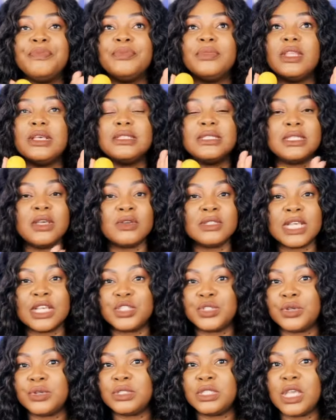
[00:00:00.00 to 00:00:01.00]
The sales
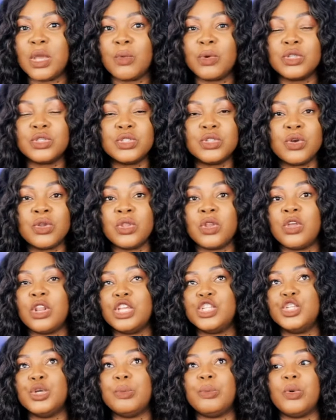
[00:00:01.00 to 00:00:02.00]
associate was so
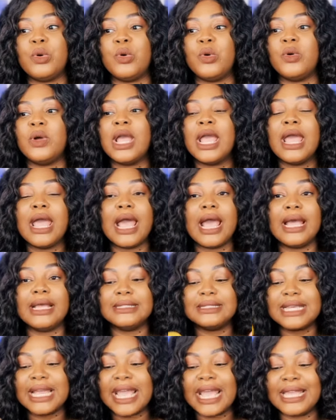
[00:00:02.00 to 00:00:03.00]
knowledgeable,
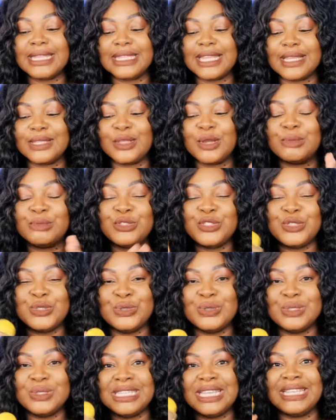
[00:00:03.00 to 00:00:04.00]
and I ended up
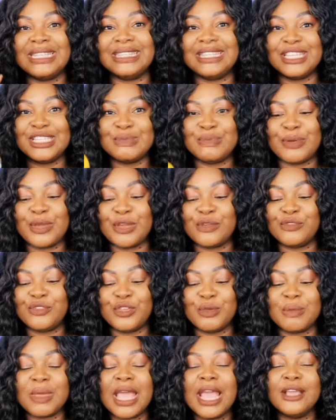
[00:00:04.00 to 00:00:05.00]
choosing this
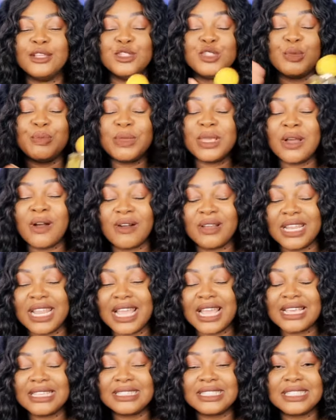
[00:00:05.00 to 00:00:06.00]
perfume. To be
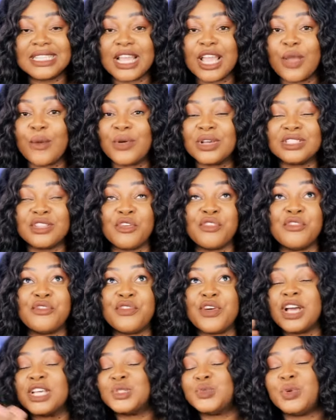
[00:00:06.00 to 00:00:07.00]
honest, it was the
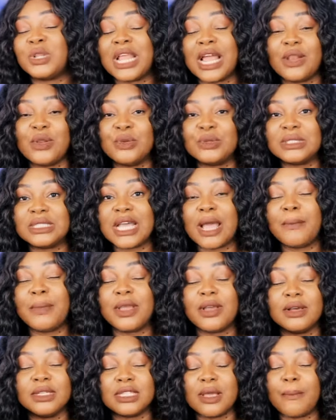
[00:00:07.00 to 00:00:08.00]
first one I looked at
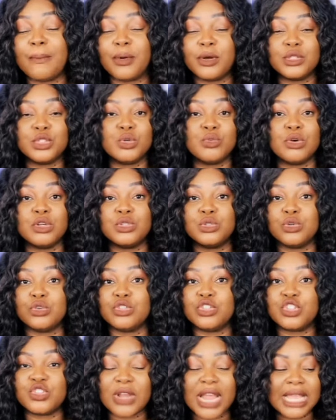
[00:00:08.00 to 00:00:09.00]
because the bottle was so
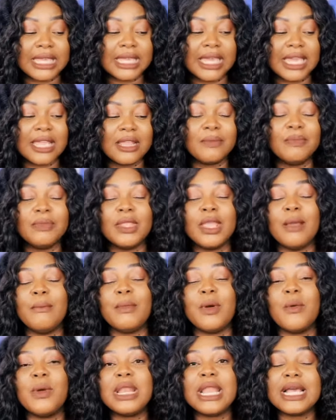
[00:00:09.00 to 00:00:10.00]
striking.
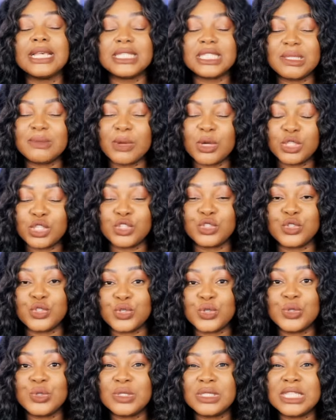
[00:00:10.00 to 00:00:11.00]
But when I smelled the
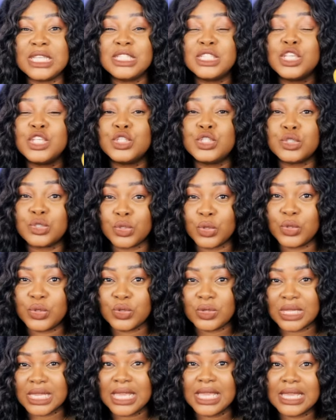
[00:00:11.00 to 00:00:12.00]
juice, this is so
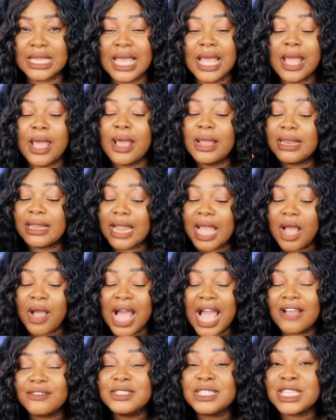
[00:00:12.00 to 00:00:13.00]
unique. Now,
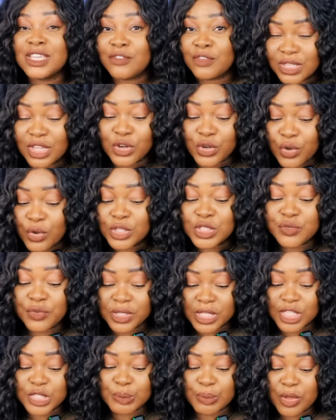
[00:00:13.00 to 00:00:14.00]
I have to give you the notes
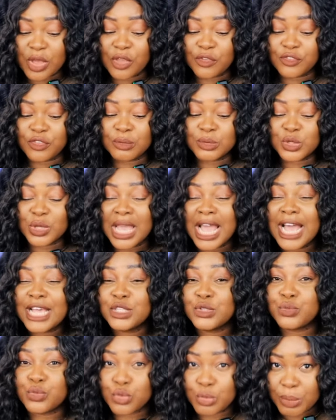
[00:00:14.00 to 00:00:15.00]
for this perfume. So it
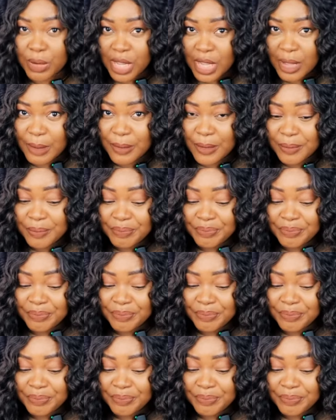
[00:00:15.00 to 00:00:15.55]
has rhubarb,